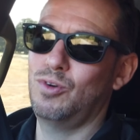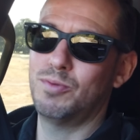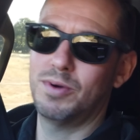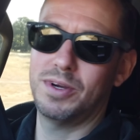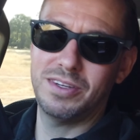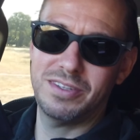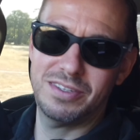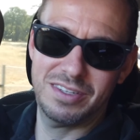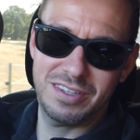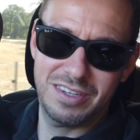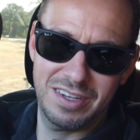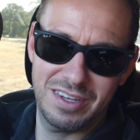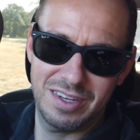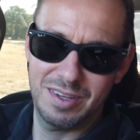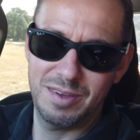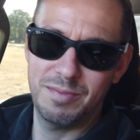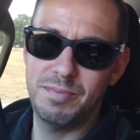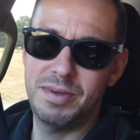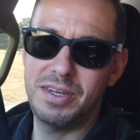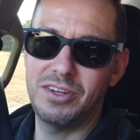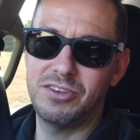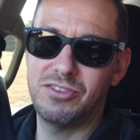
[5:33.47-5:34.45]
Almost.
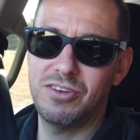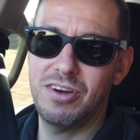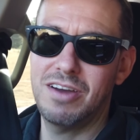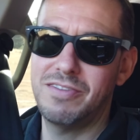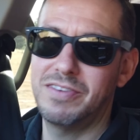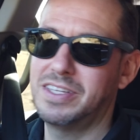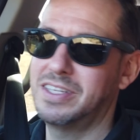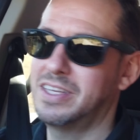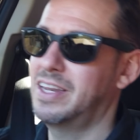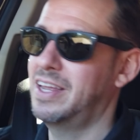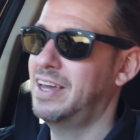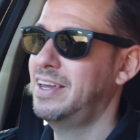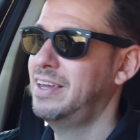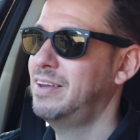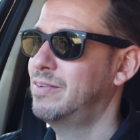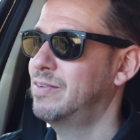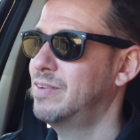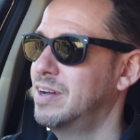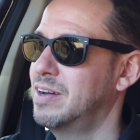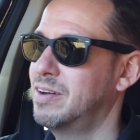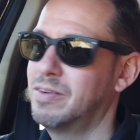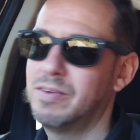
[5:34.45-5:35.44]
Bit of driving today.
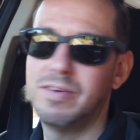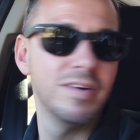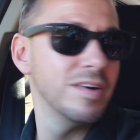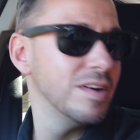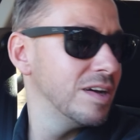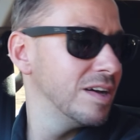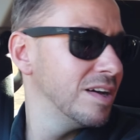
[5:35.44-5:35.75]
Wow.